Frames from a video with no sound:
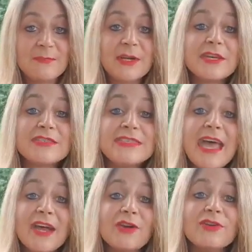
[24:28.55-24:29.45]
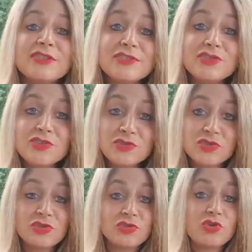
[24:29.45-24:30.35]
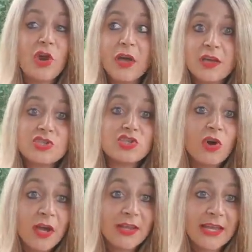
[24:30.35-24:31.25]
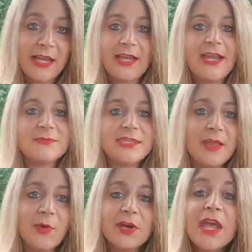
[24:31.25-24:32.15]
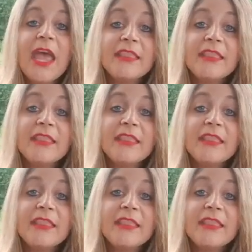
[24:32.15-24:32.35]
because they are struggling. I can't even say that word.